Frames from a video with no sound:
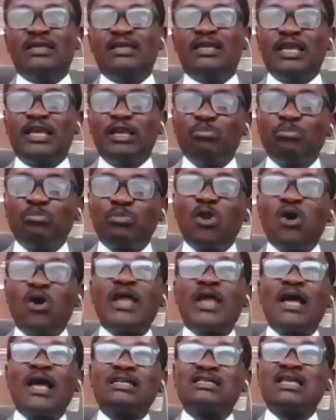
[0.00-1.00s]

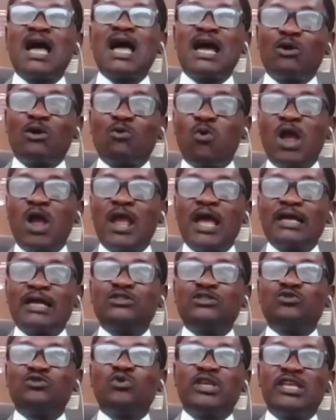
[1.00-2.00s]
employers are
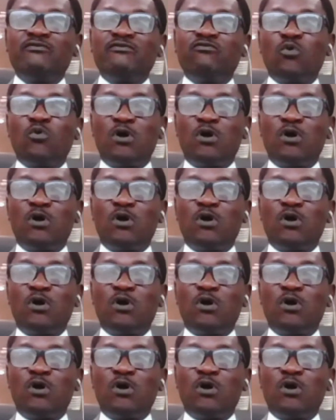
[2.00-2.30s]
required to give